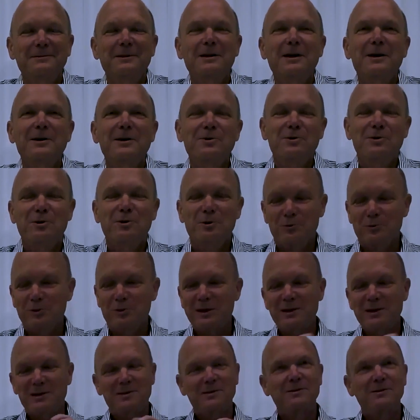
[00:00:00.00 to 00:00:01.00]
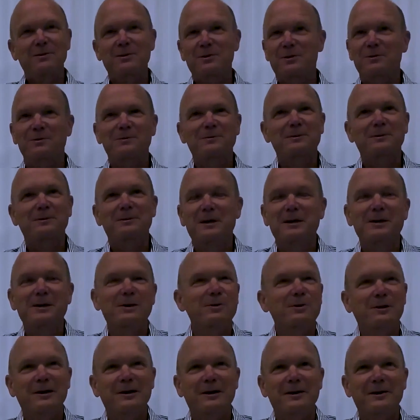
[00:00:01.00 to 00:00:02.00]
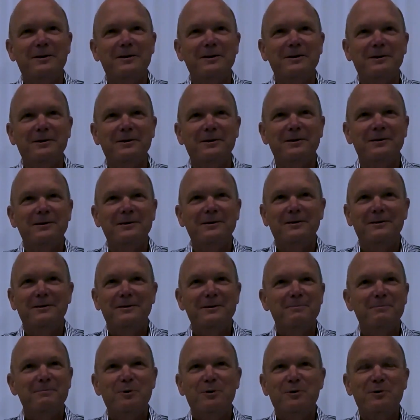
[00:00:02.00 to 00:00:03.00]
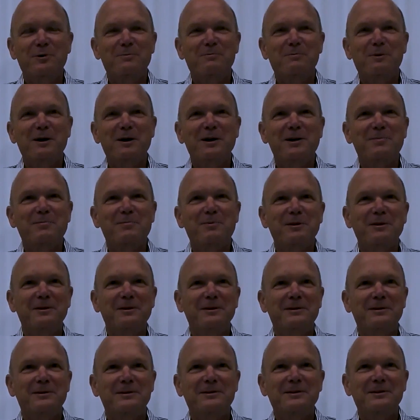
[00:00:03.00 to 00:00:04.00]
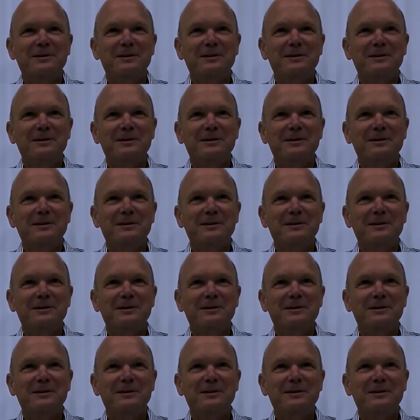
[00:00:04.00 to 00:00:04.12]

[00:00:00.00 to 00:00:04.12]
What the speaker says: Like race. You know, they look like a modern bike, but it